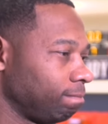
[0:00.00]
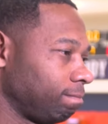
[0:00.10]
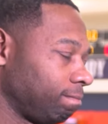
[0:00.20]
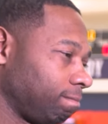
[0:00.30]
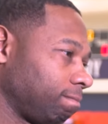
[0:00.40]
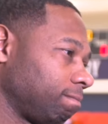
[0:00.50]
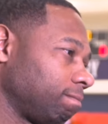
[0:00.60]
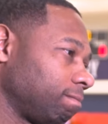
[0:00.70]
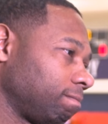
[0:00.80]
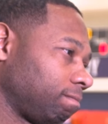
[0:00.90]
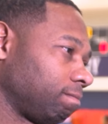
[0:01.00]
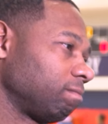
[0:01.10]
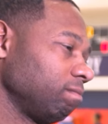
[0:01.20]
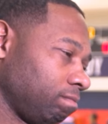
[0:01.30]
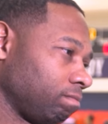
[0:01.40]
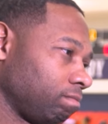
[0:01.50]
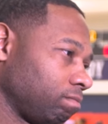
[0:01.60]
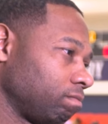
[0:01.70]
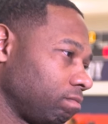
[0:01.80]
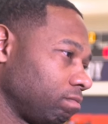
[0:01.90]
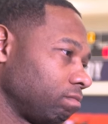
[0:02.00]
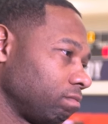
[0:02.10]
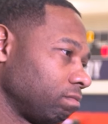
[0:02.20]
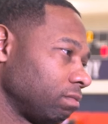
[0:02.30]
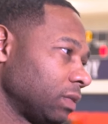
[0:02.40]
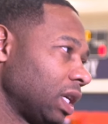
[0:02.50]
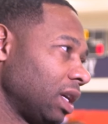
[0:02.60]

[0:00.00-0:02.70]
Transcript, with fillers: it wasn't the same habit of sharing the ball?